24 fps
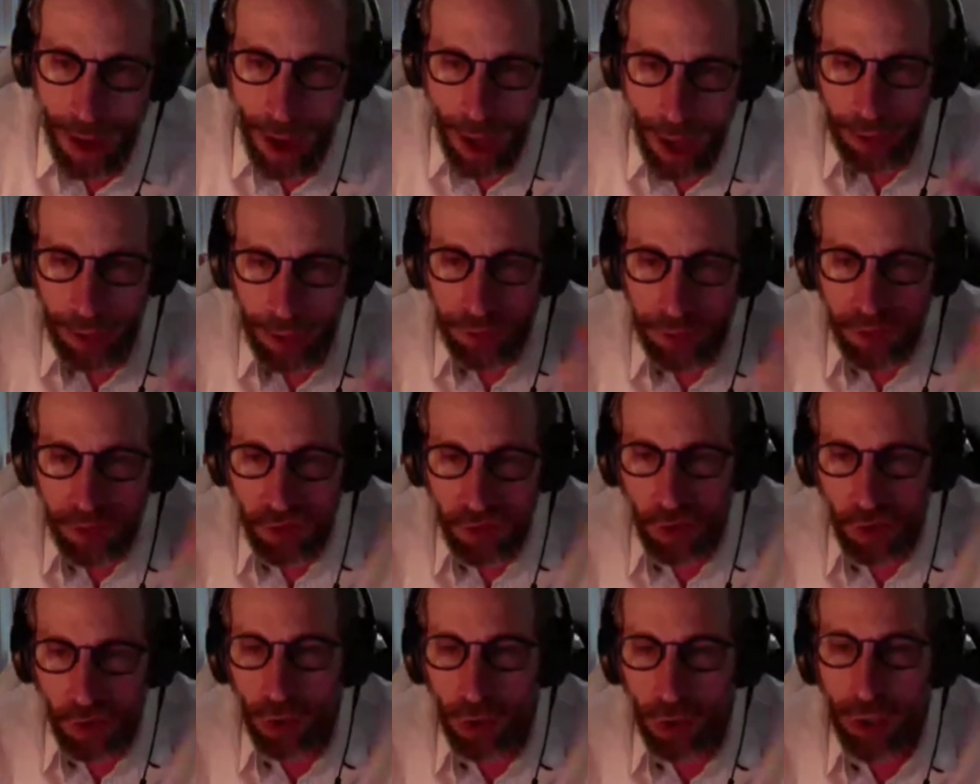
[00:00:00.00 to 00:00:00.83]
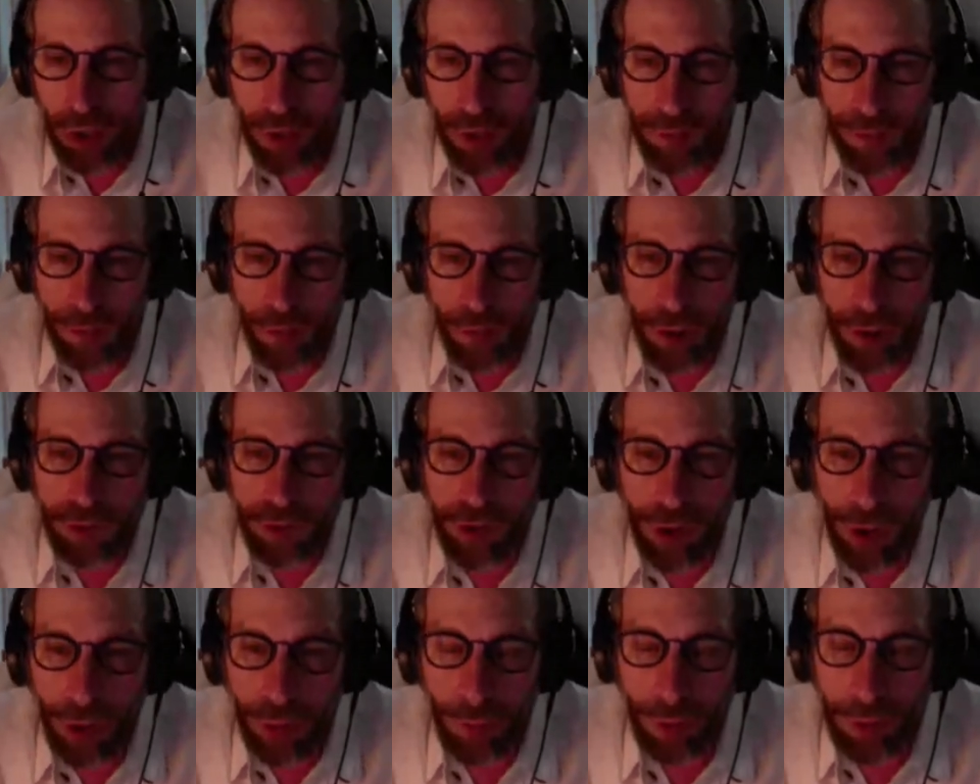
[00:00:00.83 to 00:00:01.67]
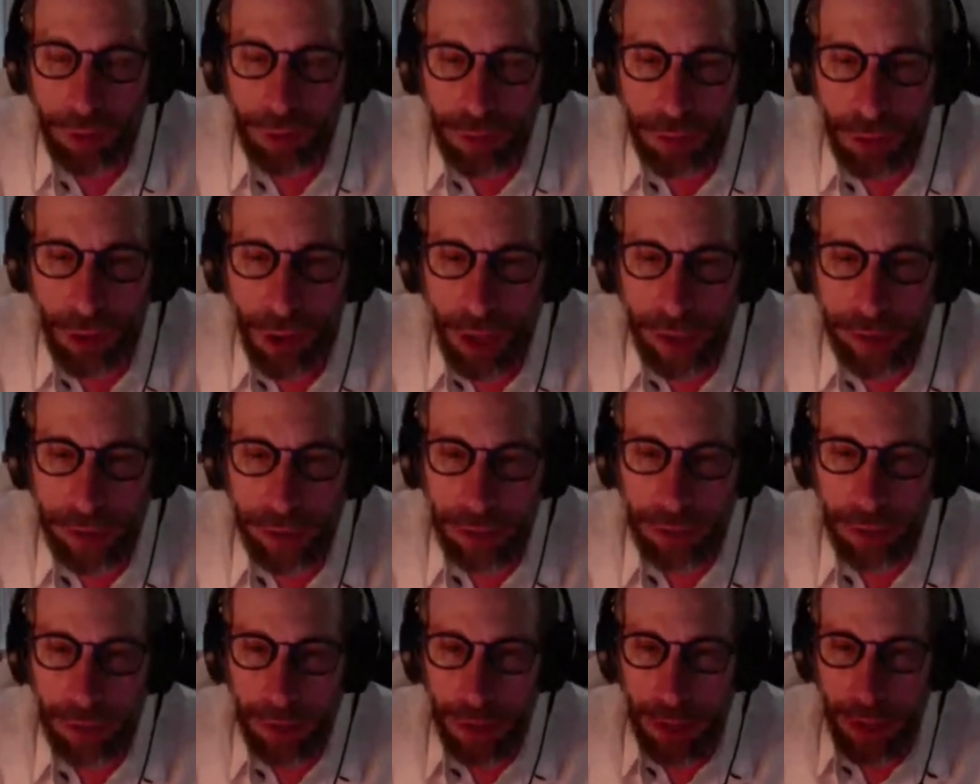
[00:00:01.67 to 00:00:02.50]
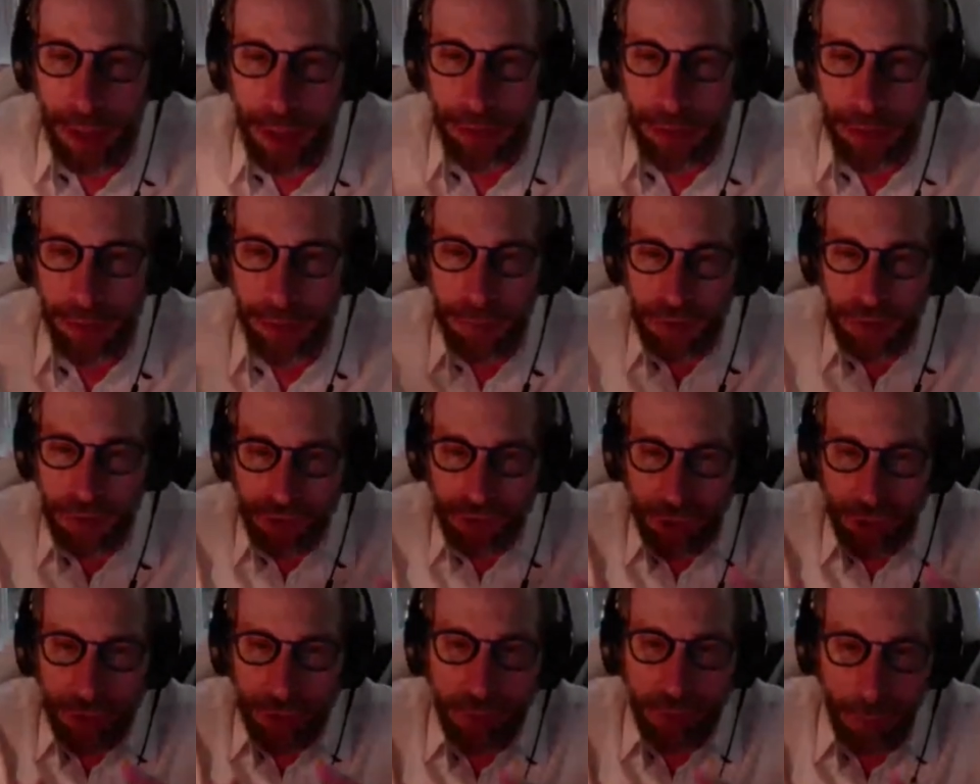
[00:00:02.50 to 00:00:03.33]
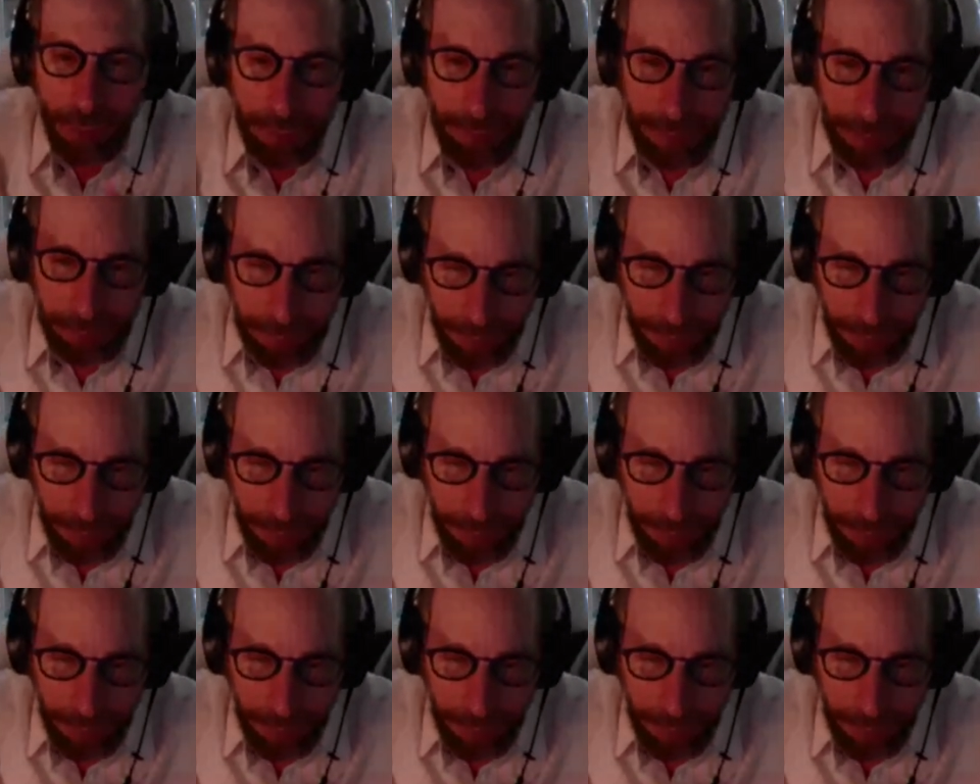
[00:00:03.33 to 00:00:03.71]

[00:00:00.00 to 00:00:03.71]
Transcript: And at CERN, at the Large Hadron Collider, the machines are being